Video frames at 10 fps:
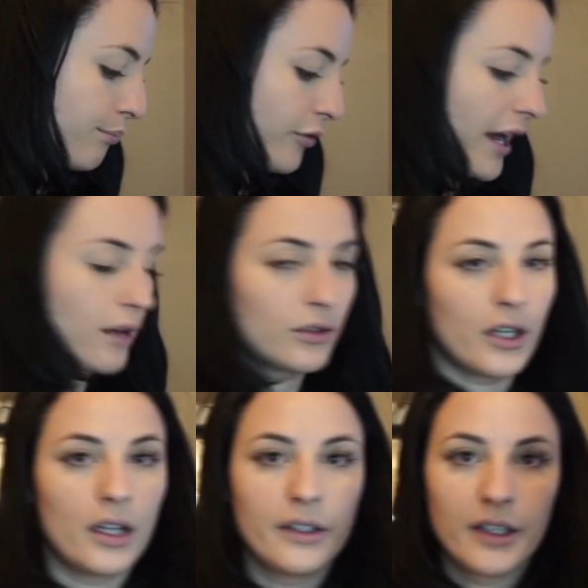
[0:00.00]
brown
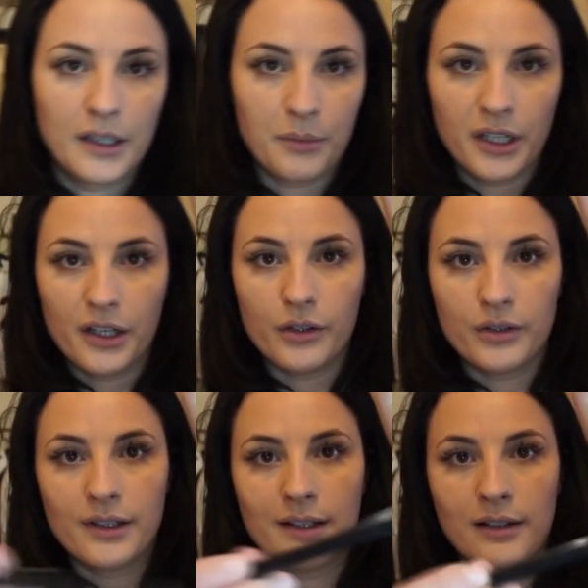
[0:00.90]
color. And I'm gonna
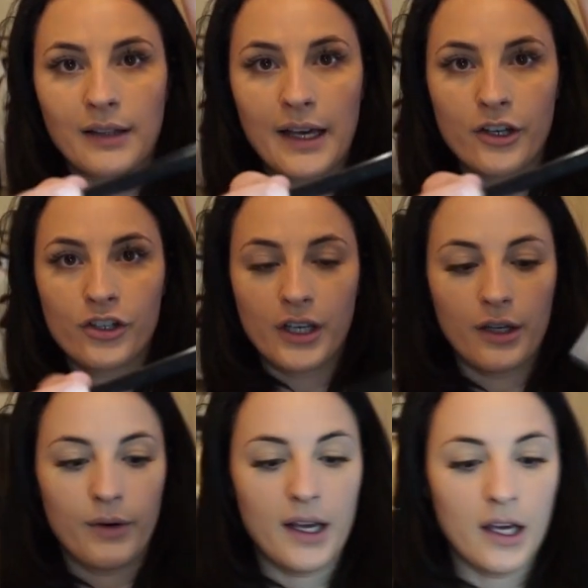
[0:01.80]
use this light
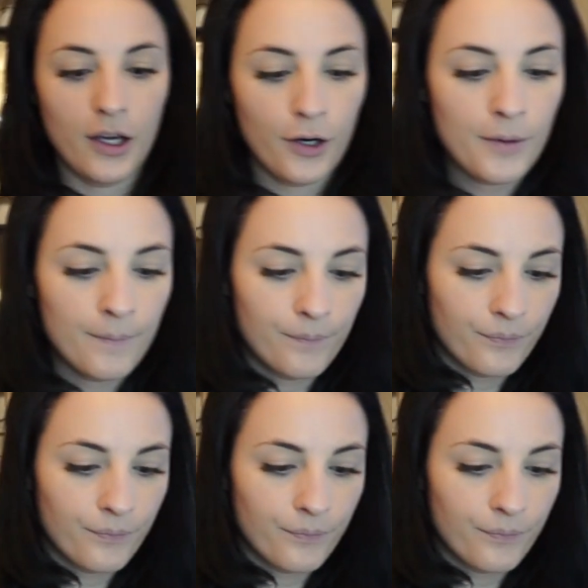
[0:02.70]
shade right here.